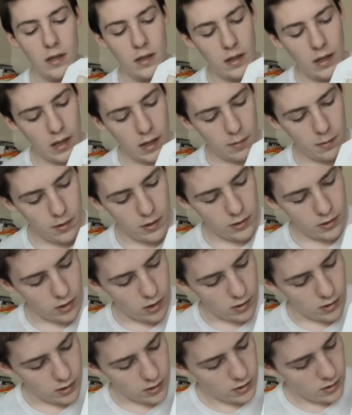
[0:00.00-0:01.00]
the hammer is
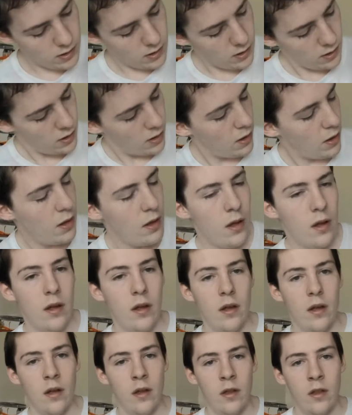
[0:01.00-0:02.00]
on this,
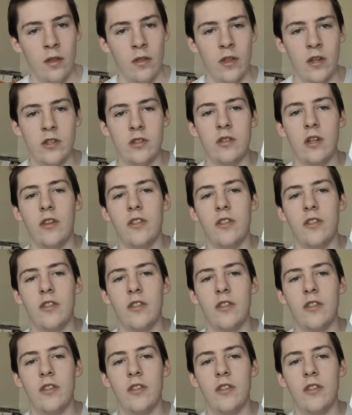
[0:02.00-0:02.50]
there's